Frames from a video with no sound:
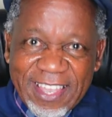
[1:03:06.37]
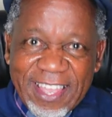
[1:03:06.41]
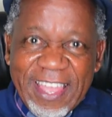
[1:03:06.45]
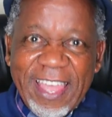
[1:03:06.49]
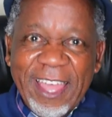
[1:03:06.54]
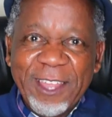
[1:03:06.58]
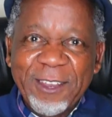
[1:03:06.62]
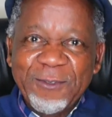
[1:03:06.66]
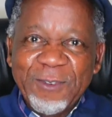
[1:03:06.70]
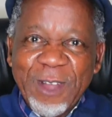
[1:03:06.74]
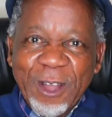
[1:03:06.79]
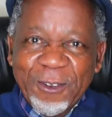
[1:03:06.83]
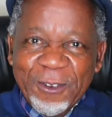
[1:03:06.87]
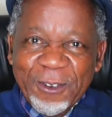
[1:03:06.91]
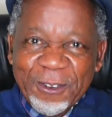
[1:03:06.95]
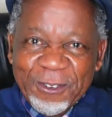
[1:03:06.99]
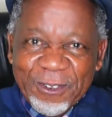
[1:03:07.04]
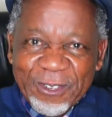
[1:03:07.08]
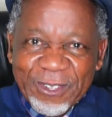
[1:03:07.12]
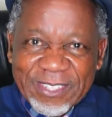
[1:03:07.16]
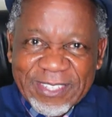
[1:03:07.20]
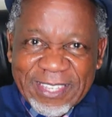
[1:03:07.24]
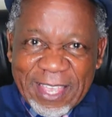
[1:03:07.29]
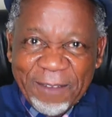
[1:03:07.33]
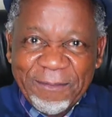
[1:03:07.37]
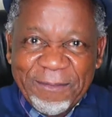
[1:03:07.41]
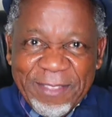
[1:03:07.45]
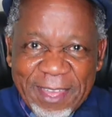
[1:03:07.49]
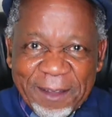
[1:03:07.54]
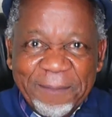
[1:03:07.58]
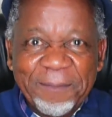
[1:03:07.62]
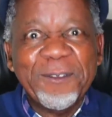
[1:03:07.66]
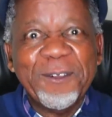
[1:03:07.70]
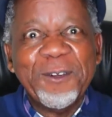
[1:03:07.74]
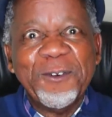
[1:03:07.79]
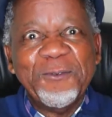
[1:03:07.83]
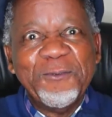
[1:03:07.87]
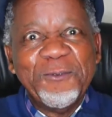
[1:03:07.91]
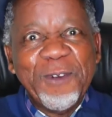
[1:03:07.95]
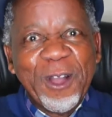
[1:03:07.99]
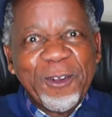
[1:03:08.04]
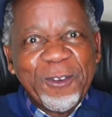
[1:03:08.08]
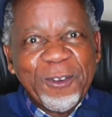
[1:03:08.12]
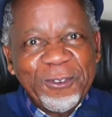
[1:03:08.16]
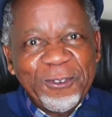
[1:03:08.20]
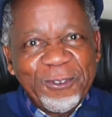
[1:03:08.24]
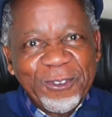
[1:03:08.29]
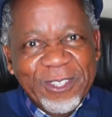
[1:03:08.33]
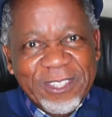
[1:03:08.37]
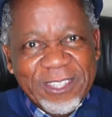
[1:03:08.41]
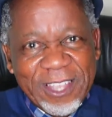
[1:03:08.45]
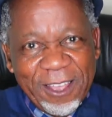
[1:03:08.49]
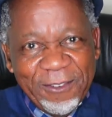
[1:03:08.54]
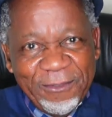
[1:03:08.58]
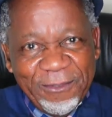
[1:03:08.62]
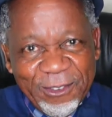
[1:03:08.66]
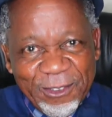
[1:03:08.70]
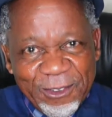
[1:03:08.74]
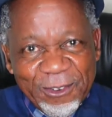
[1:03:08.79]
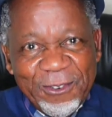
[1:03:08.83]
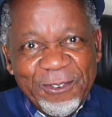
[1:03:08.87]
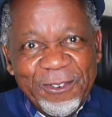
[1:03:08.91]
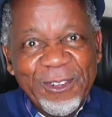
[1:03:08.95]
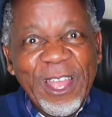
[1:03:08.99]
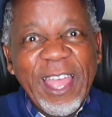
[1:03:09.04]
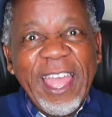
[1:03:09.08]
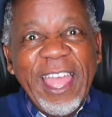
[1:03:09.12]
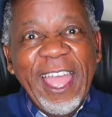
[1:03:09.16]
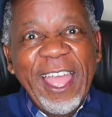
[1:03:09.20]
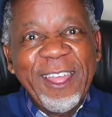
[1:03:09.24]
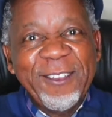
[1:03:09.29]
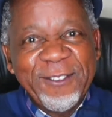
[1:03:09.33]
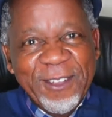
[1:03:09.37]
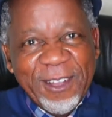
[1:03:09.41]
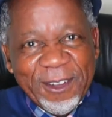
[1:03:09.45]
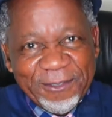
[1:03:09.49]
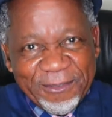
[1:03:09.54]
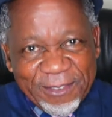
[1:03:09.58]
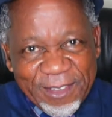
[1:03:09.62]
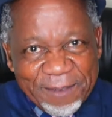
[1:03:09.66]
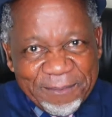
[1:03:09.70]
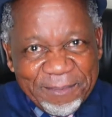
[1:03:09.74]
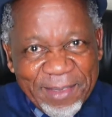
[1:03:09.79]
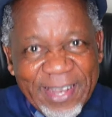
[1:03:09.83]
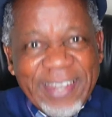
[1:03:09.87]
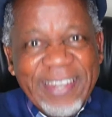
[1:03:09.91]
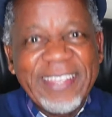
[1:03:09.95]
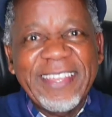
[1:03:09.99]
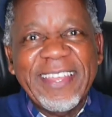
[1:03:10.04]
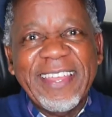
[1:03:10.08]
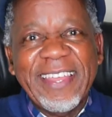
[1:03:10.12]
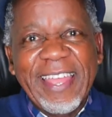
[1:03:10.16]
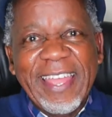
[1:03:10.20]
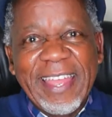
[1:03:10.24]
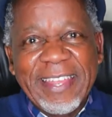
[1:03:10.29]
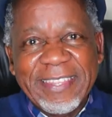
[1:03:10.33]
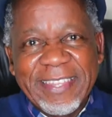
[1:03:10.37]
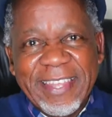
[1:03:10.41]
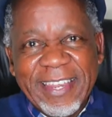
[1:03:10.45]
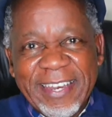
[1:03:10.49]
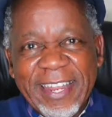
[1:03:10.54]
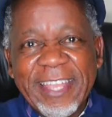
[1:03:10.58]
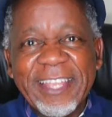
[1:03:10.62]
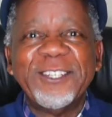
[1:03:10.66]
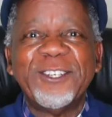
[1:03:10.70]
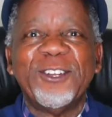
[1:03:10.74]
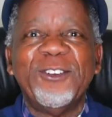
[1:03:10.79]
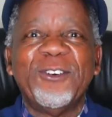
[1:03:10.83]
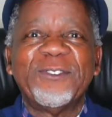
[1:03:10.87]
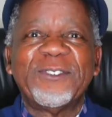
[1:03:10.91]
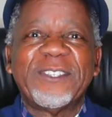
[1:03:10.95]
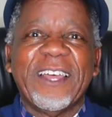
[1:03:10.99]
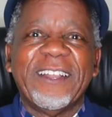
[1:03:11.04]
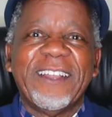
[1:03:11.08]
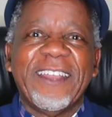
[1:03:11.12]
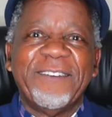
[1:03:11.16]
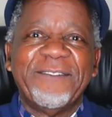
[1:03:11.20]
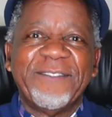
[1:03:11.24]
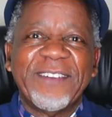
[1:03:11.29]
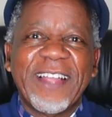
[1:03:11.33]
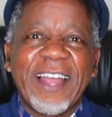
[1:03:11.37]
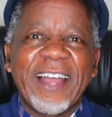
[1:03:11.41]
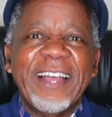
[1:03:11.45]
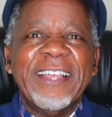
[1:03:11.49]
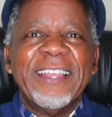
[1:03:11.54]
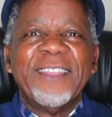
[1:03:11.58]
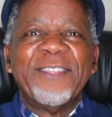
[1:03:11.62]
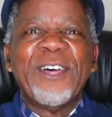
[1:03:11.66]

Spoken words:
And we are going to serve them. We are going to serve you and your family and the nation of South Africa.